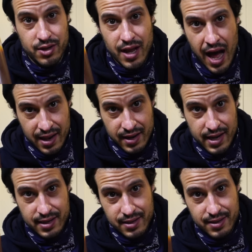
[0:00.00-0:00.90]
on the
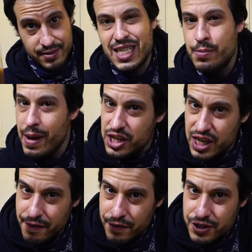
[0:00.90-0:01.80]
holidays,
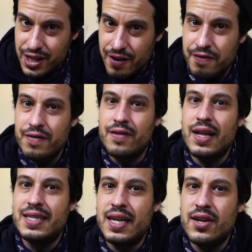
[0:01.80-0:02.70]
especially for stuff
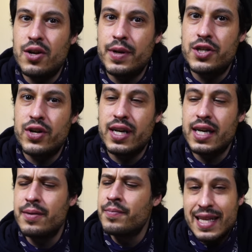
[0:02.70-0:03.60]
that's a little bit tricky.
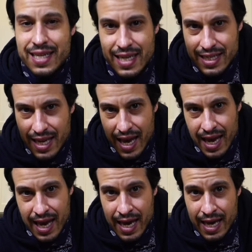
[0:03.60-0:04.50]
And this is
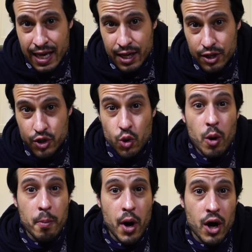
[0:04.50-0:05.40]
a
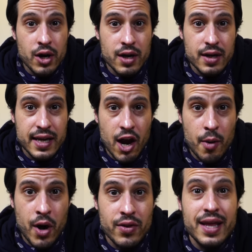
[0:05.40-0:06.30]
store-bought
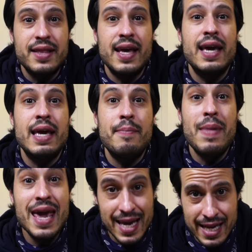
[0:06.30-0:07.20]
caramel that they
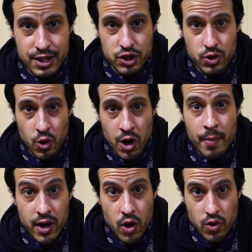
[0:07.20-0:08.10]
make in store at
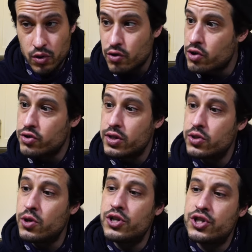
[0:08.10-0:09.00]
my local grocery
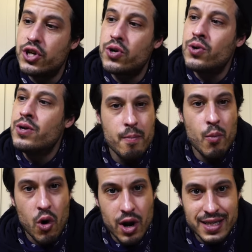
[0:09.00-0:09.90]
store, so
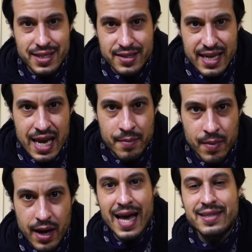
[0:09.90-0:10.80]
more or less the
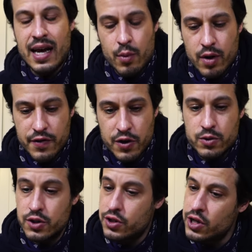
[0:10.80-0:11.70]
same as I would have
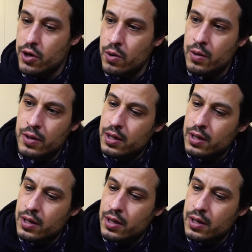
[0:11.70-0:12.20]
used. So